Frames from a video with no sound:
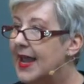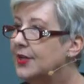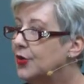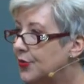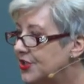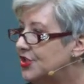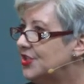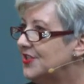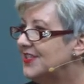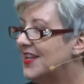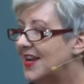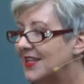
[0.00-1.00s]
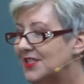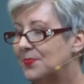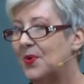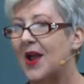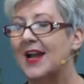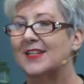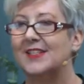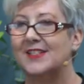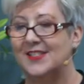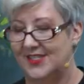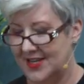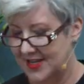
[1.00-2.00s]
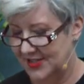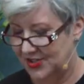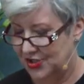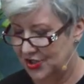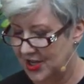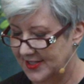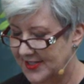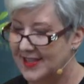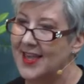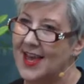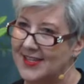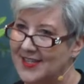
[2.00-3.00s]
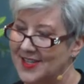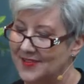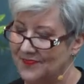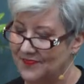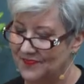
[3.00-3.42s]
And Christian Science practice does just that.